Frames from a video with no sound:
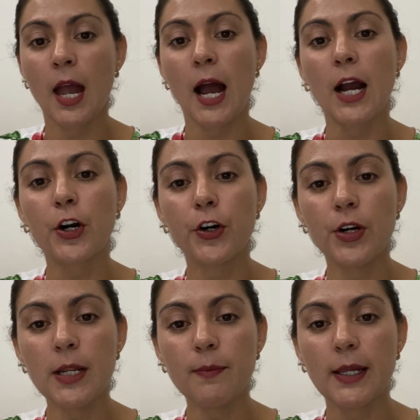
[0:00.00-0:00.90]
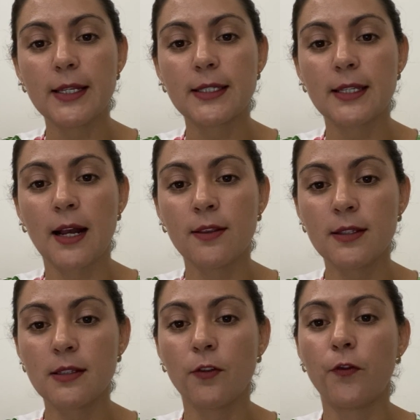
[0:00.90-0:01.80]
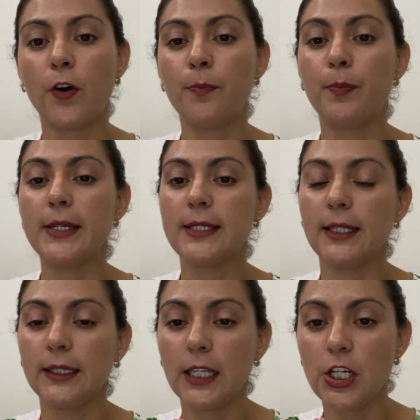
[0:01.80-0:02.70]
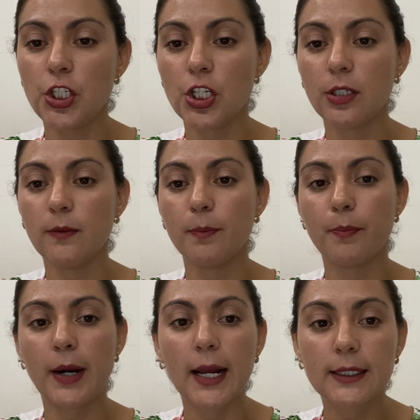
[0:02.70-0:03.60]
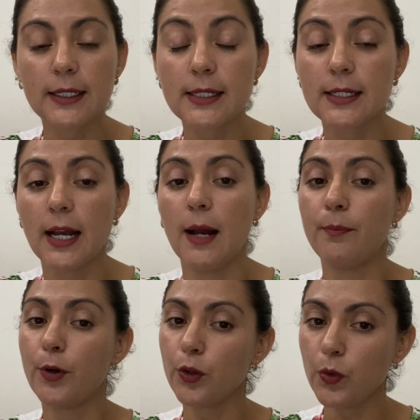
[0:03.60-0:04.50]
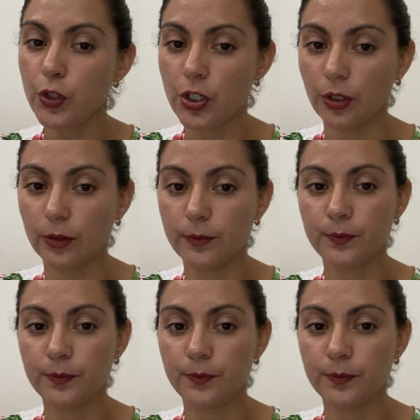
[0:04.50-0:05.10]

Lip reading: Acronym stands for Presentation, Practice, and Production.